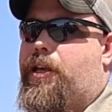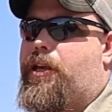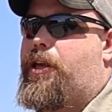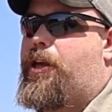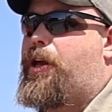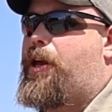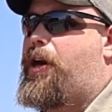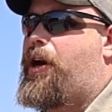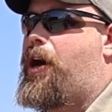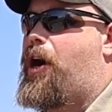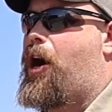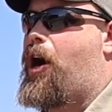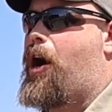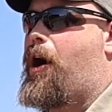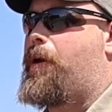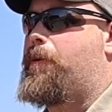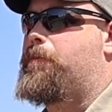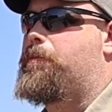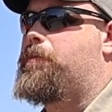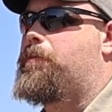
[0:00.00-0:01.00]
And
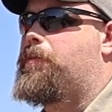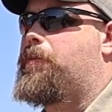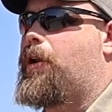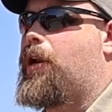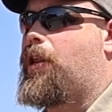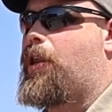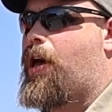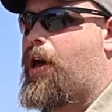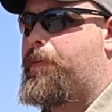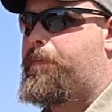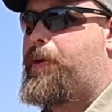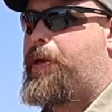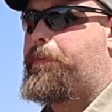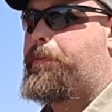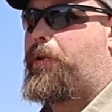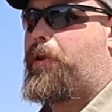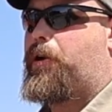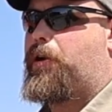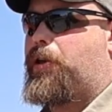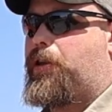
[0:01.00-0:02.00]
a lot of
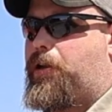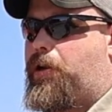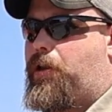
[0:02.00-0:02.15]
people are a